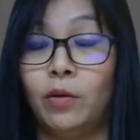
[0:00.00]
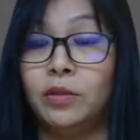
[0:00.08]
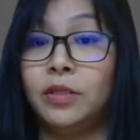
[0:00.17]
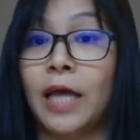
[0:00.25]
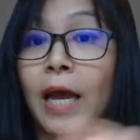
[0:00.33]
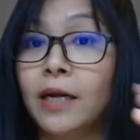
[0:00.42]

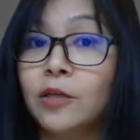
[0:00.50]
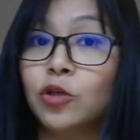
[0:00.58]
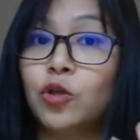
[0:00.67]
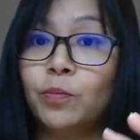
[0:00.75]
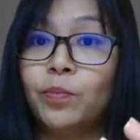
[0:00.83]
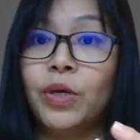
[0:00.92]
That
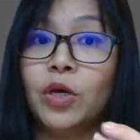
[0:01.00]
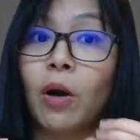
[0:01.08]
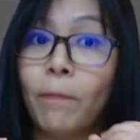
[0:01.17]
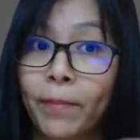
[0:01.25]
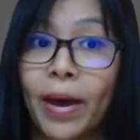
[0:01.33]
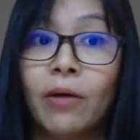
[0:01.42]
should be
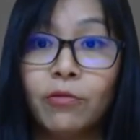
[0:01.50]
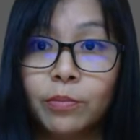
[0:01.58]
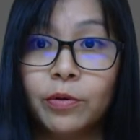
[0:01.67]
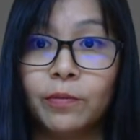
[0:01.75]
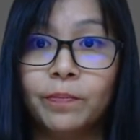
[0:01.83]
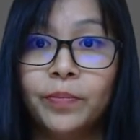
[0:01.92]

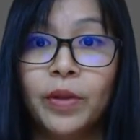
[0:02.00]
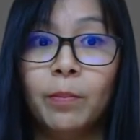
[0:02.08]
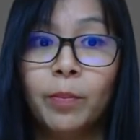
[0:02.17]
comparable.